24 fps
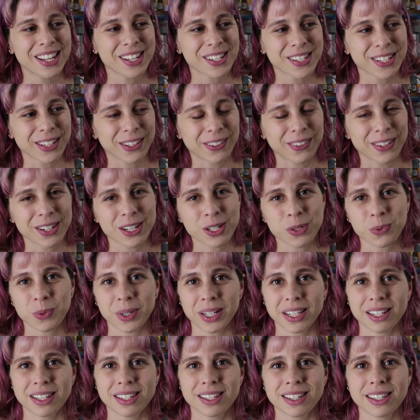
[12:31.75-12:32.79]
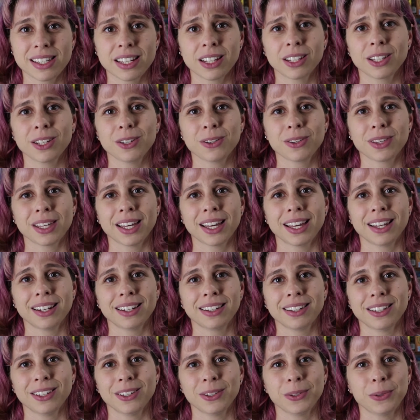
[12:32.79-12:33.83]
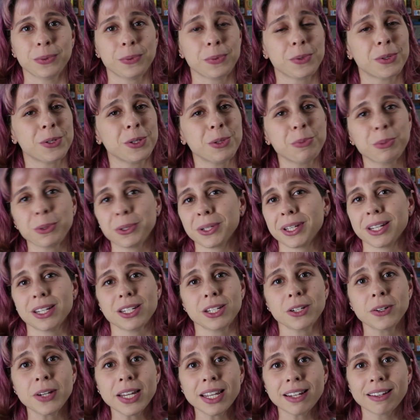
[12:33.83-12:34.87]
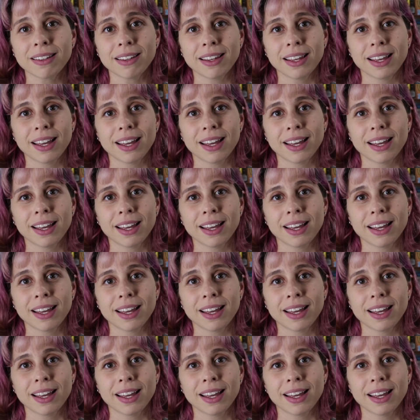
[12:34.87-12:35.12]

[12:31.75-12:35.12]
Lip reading: So I just want to tell you that you super can do it.